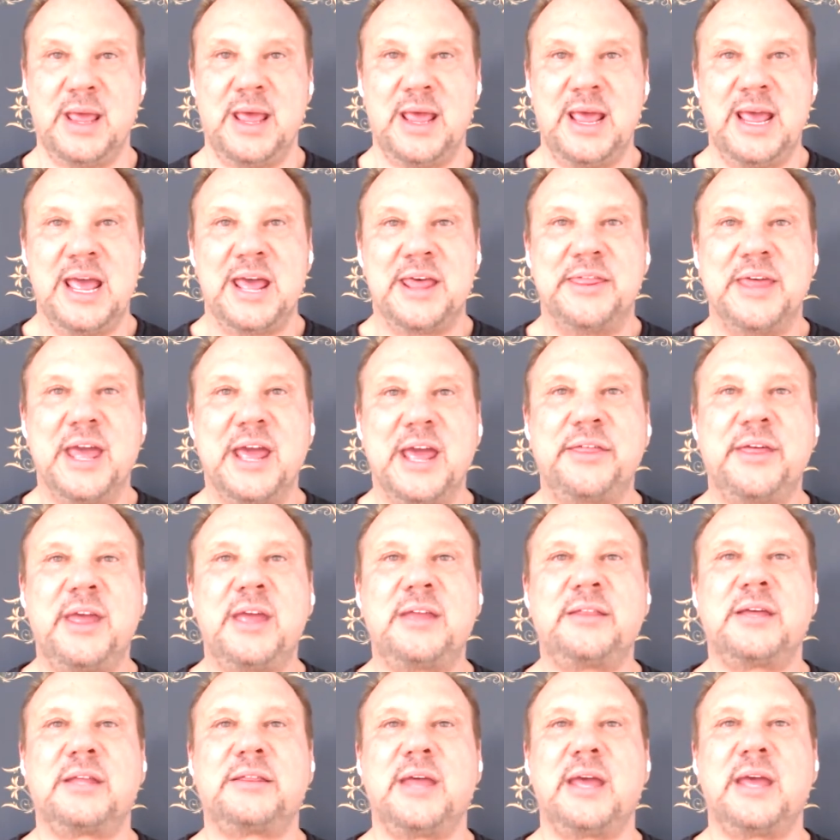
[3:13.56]
They
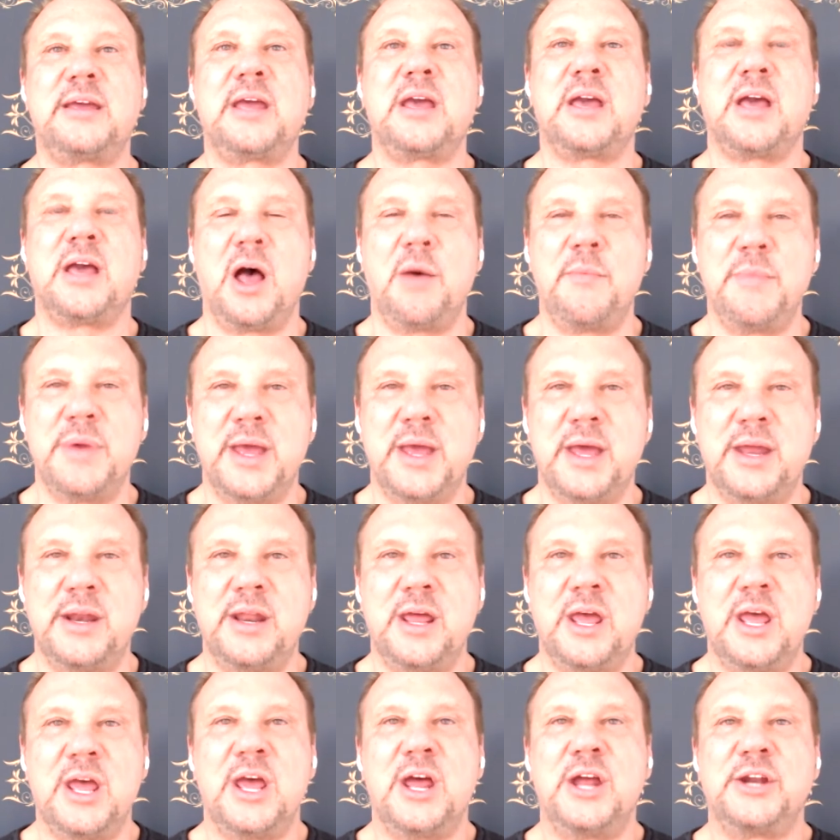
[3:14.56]
think that they can come
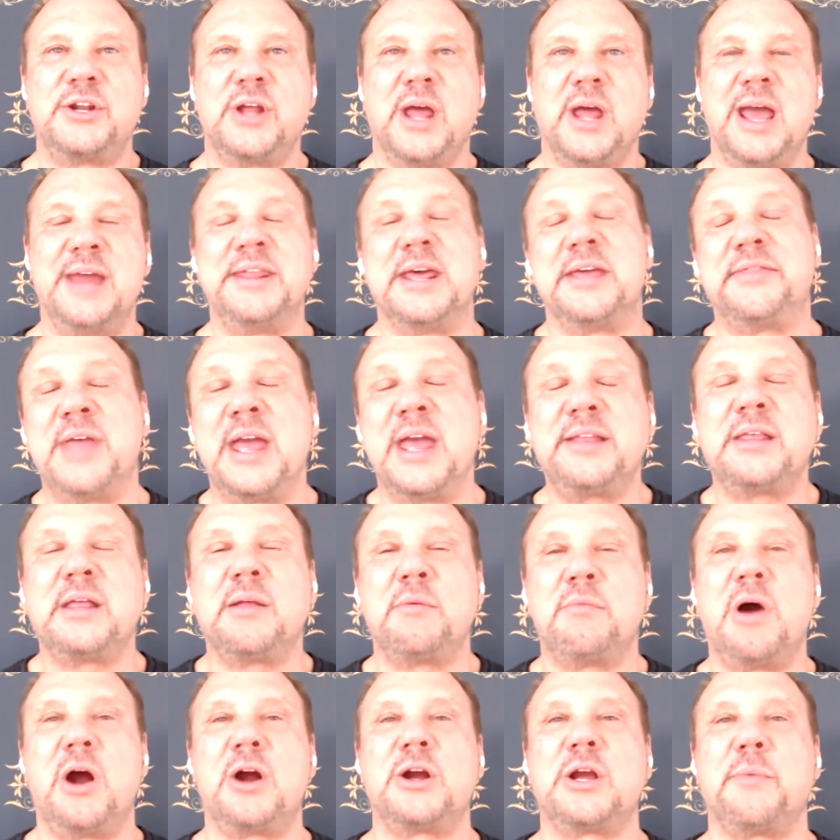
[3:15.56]
in and they think that the
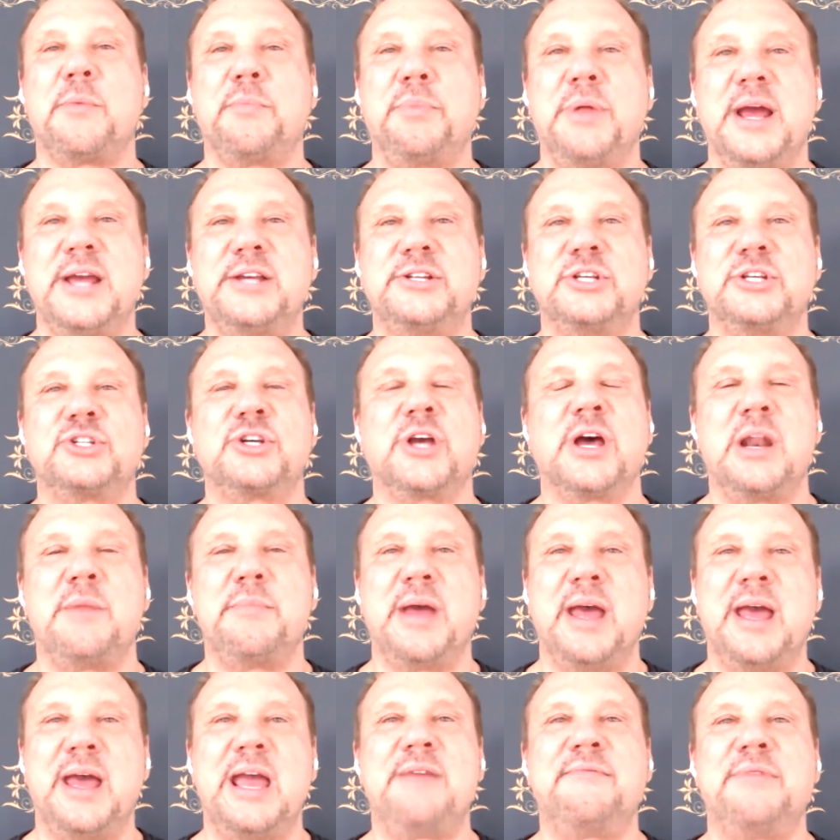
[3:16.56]
marketplace is going to
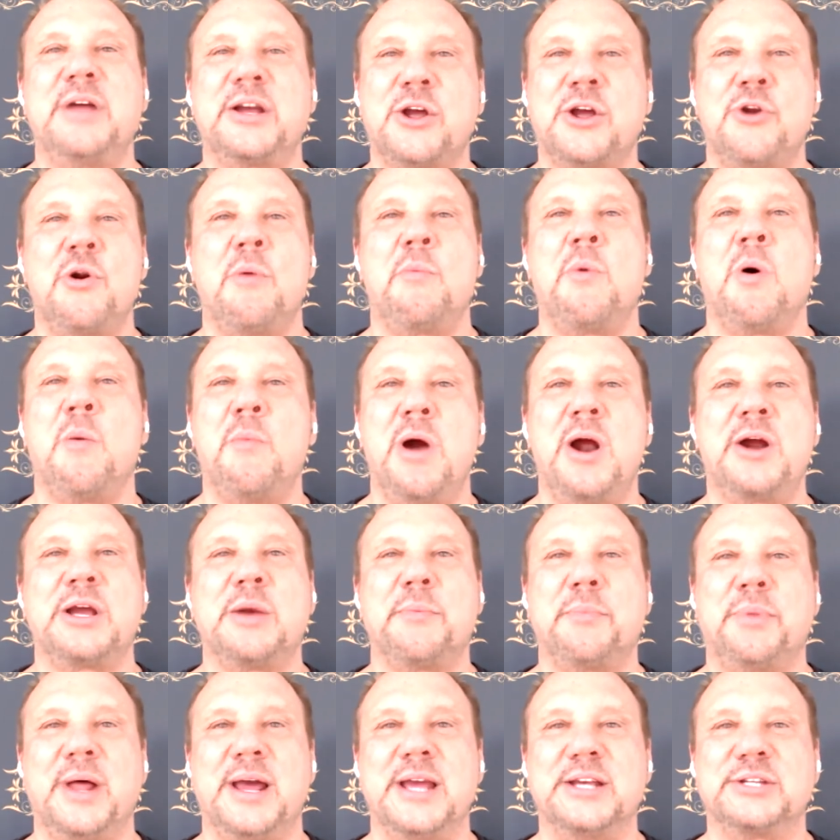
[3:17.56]
behave like a normal
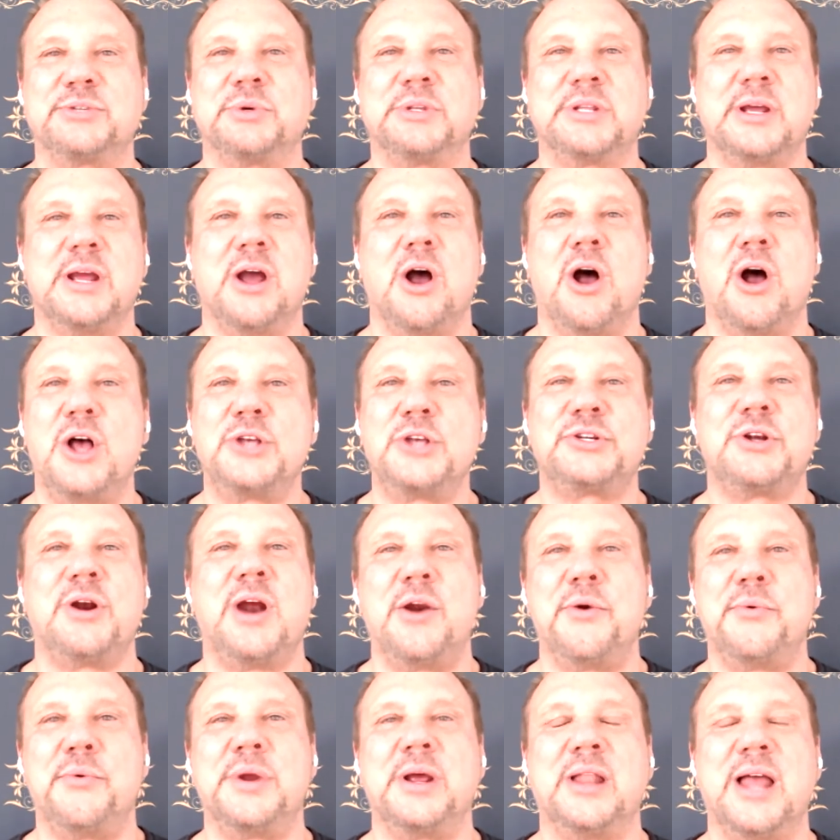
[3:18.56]
marketplace, but they also
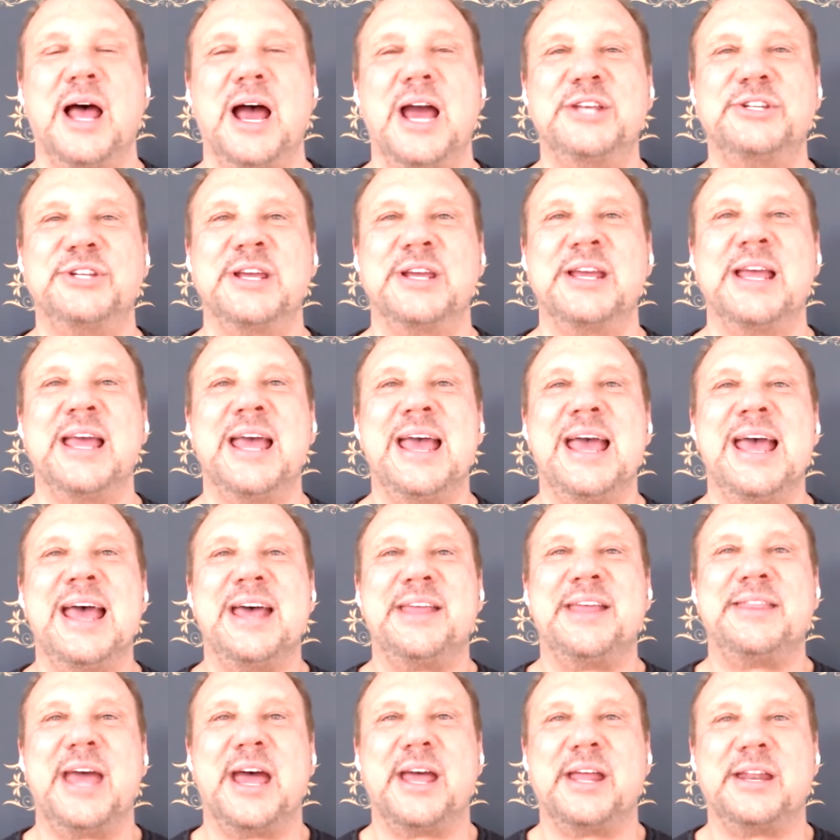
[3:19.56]
aren't realizing
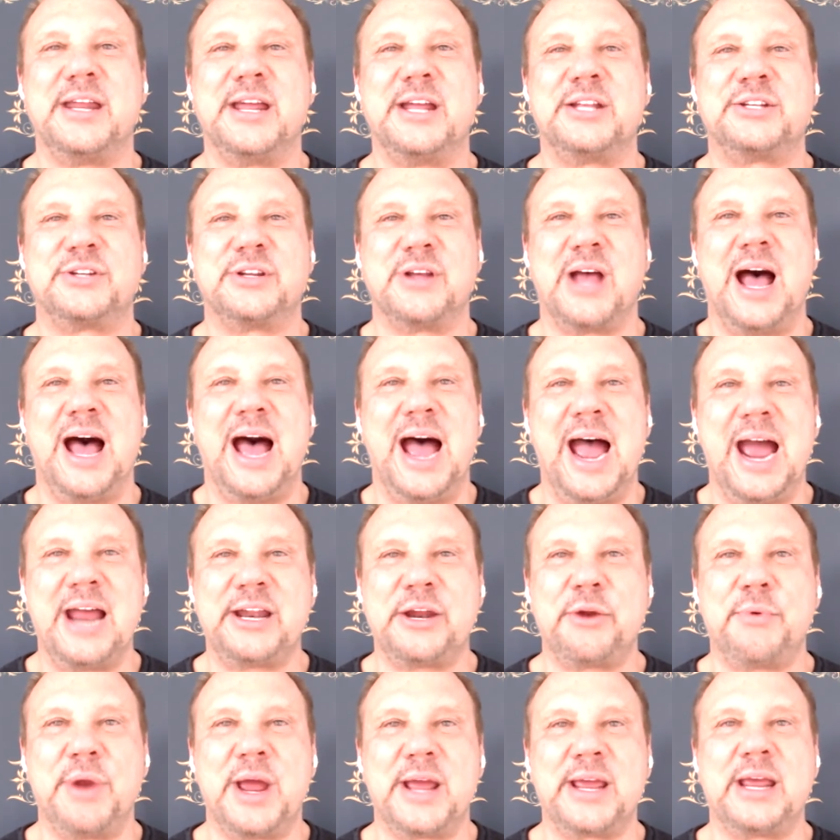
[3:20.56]
that it's highly
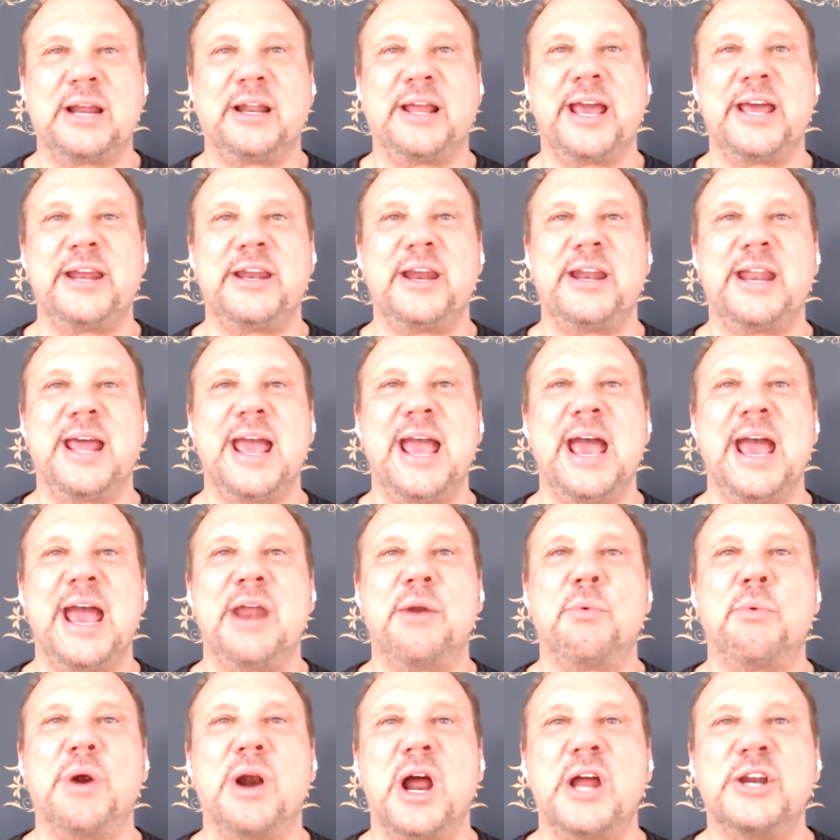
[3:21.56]
regulated and
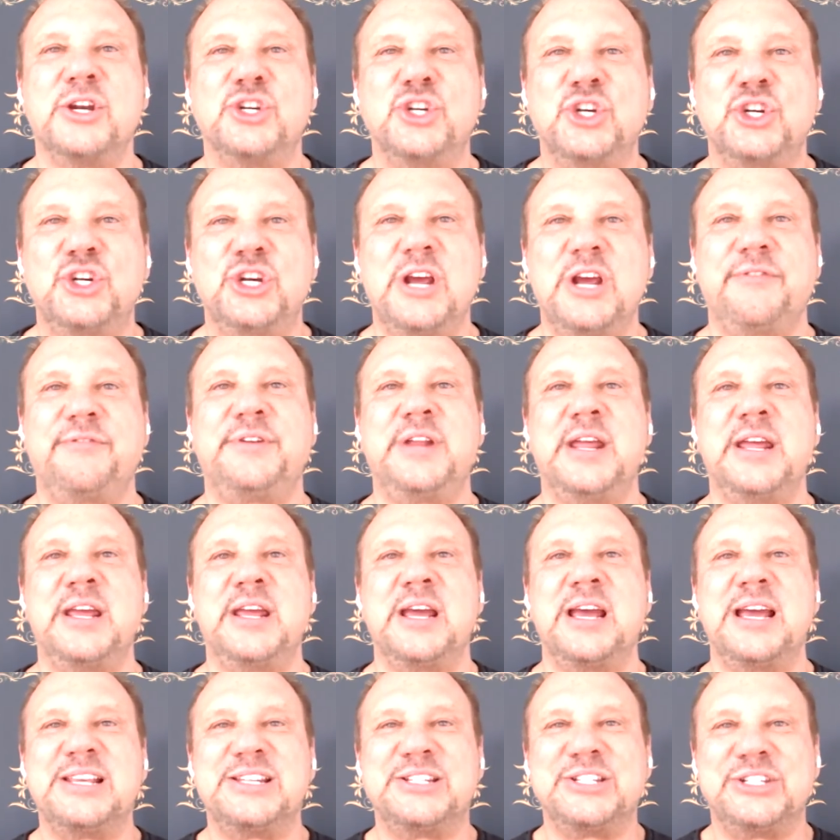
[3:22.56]
we're on
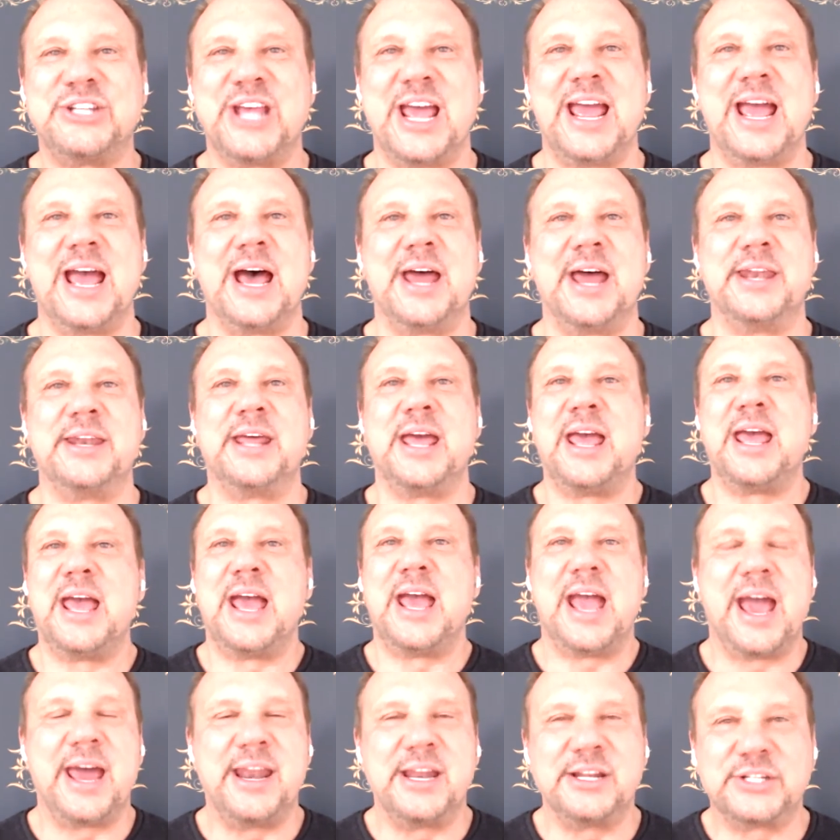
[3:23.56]
shifting sand
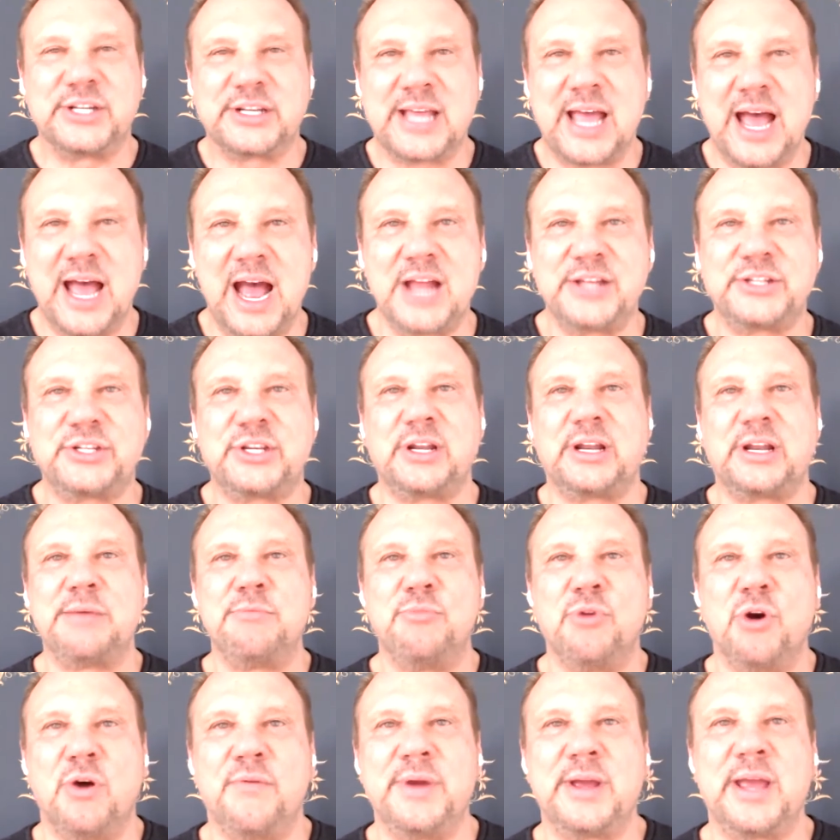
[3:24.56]
and it's constantly
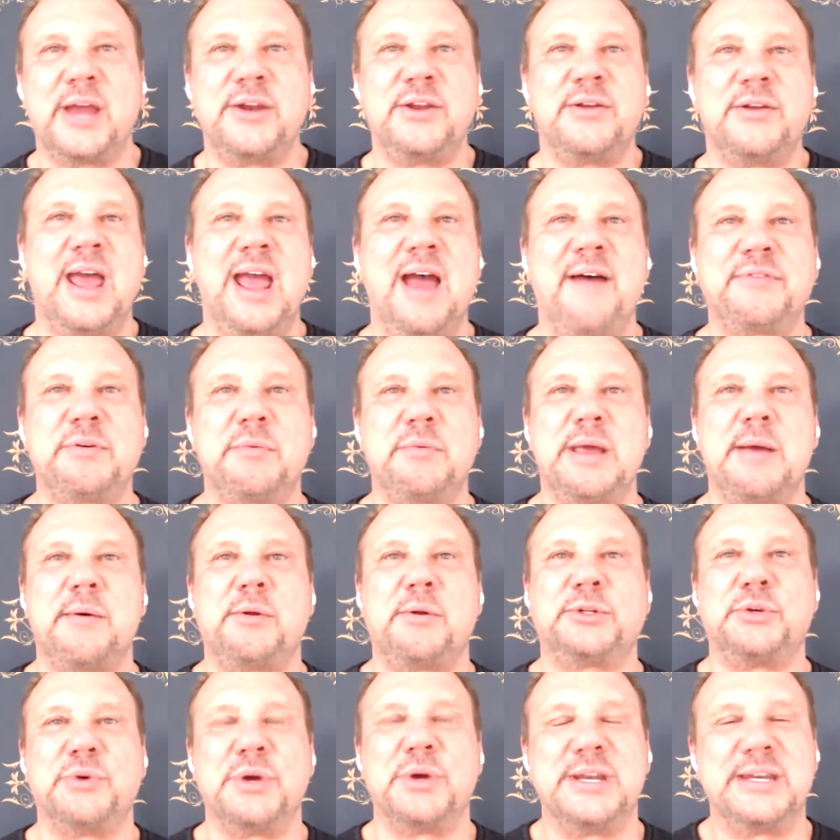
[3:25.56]
moving and you have to be
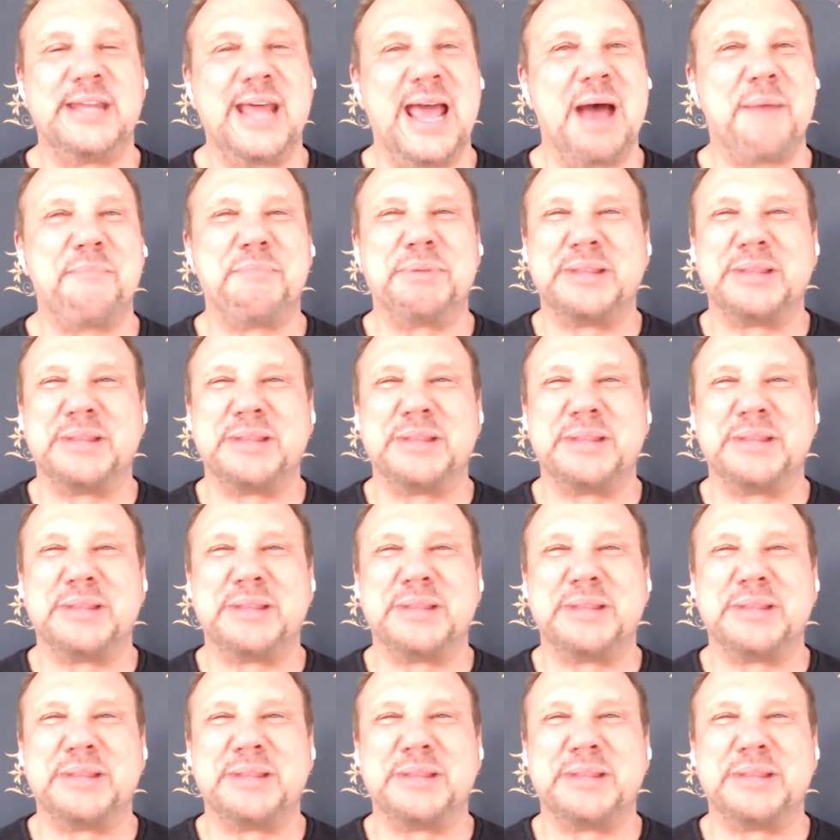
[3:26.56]
able to adapt.